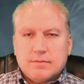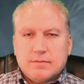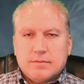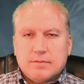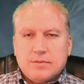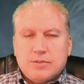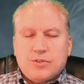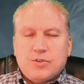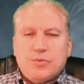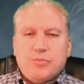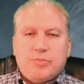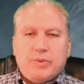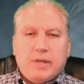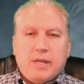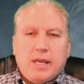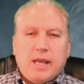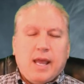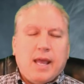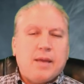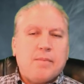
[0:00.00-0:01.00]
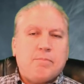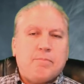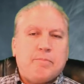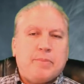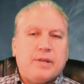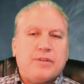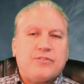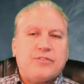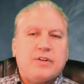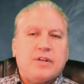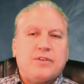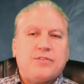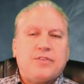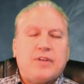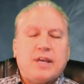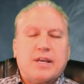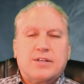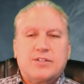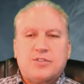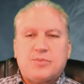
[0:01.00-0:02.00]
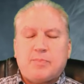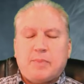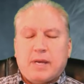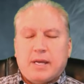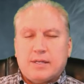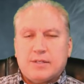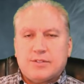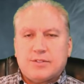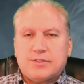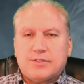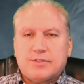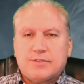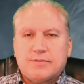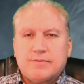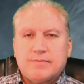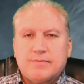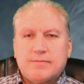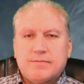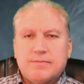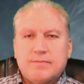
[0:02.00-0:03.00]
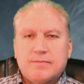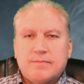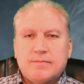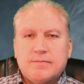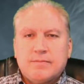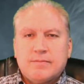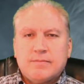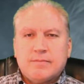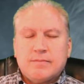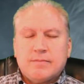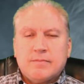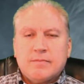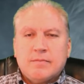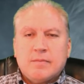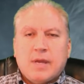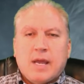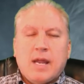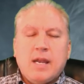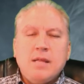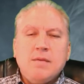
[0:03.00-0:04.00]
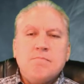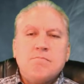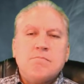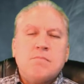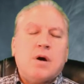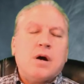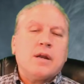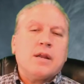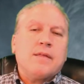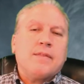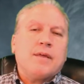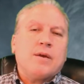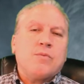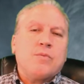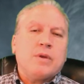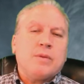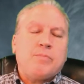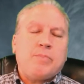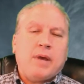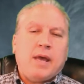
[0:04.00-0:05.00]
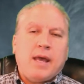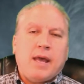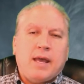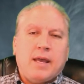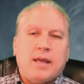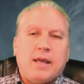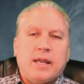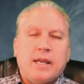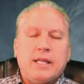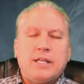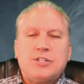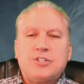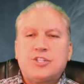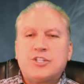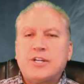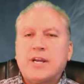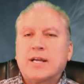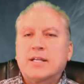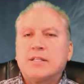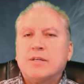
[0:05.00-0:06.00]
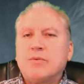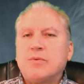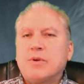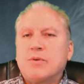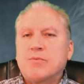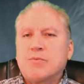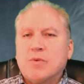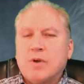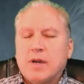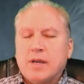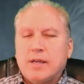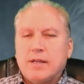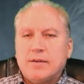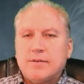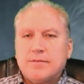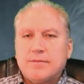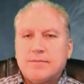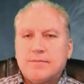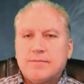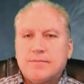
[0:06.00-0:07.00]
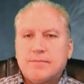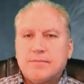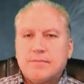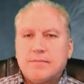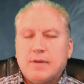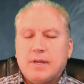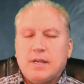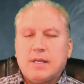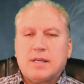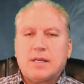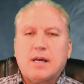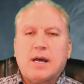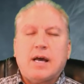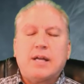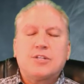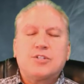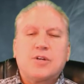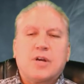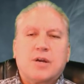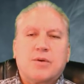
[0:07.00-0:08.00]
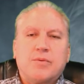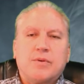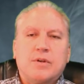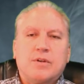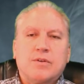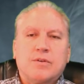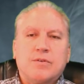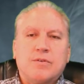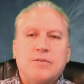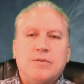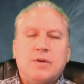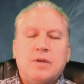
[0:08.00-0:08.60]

to be a business expense. Any money that we pay, any check that we write, any contract we do,